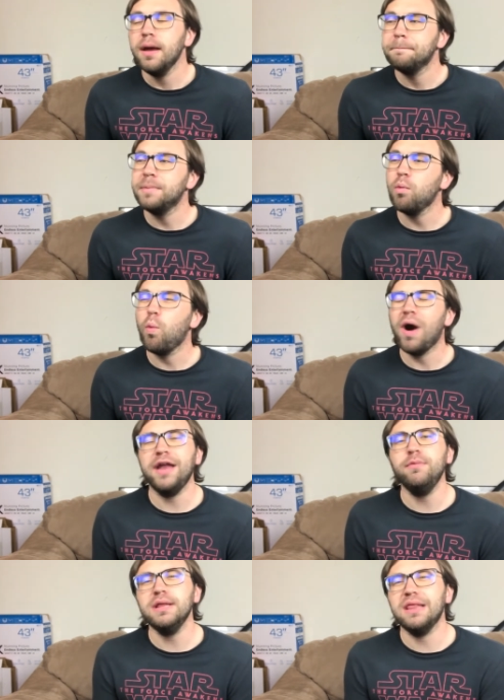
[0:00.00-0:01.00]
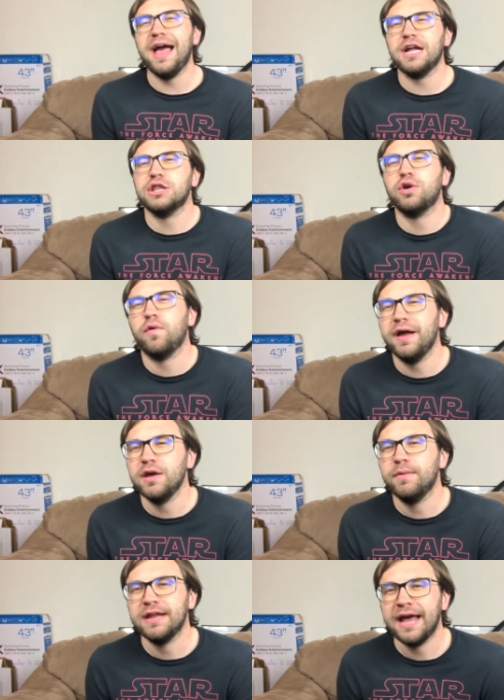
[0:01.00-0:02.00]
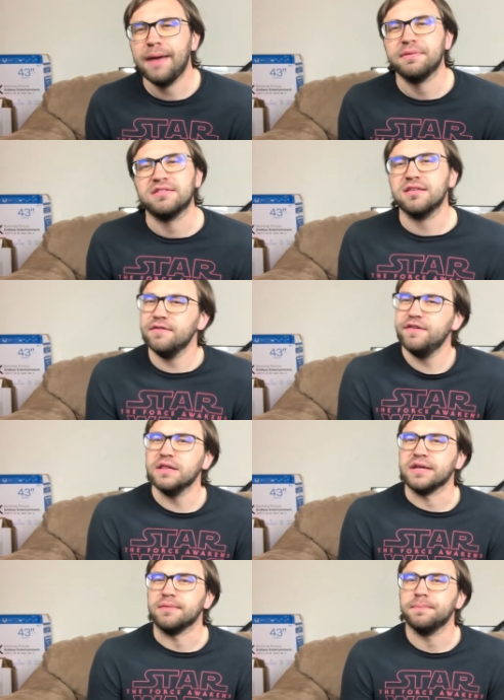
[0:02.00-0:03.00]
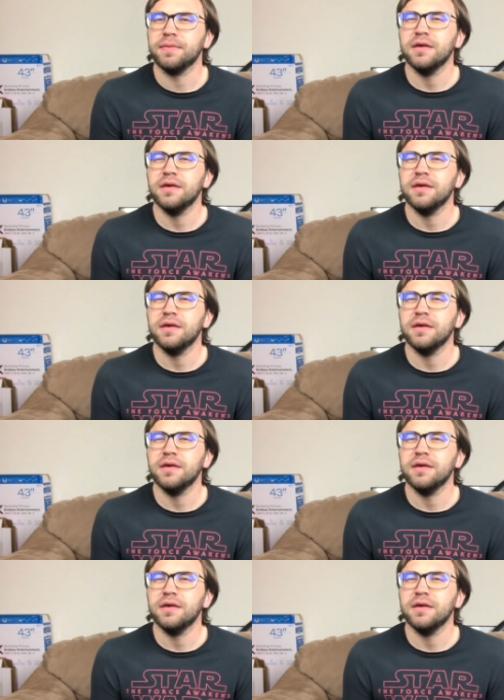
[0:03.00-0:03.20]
But why do we lack the credit when it happens to the villain?